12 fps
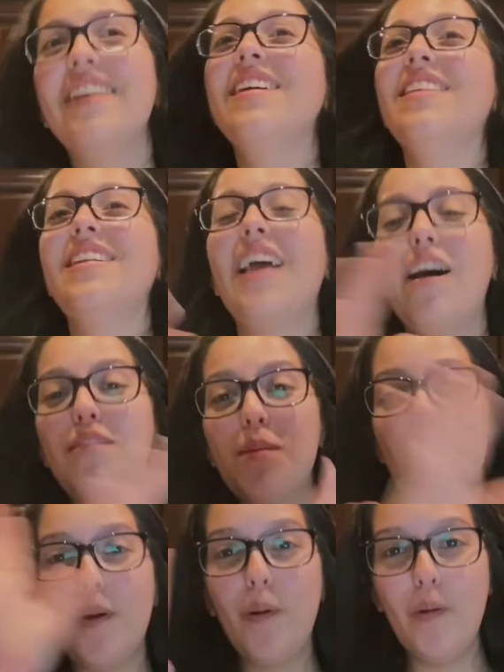Like they have the
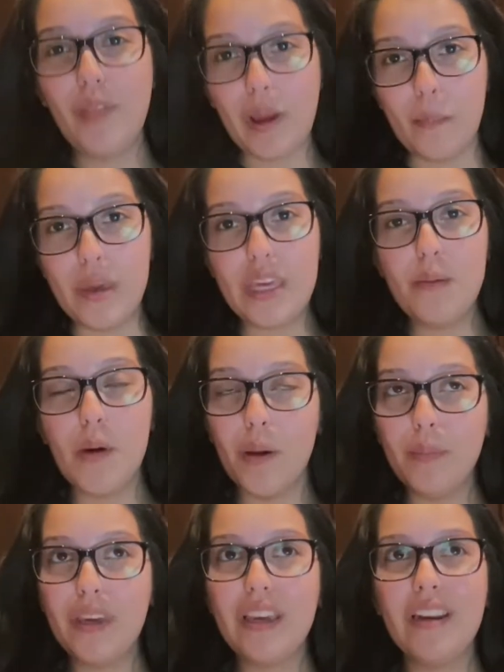big old like Mickey
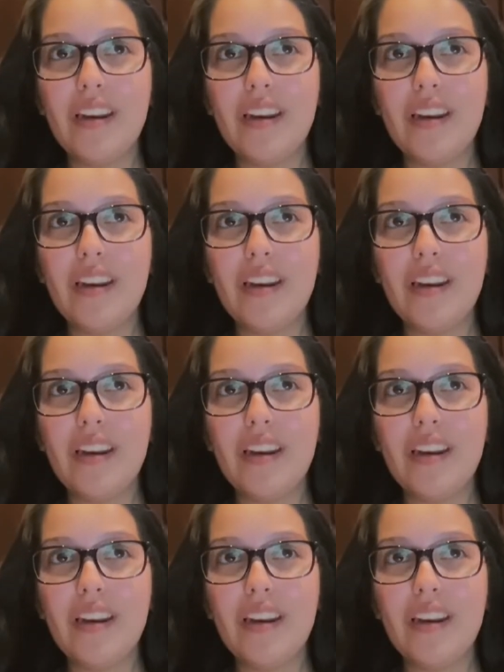pumpkin,